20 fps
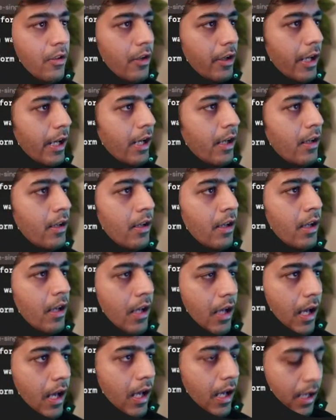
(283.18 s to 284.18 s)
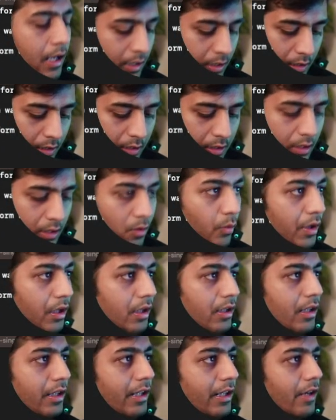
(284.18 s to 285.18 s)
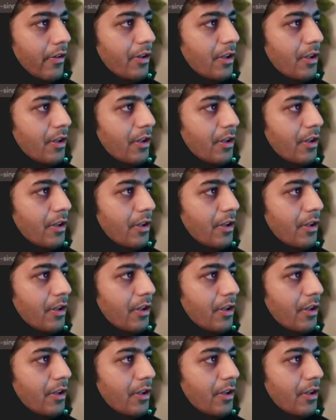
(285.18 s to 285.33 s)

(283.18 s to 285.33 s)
okay? And we'll clear the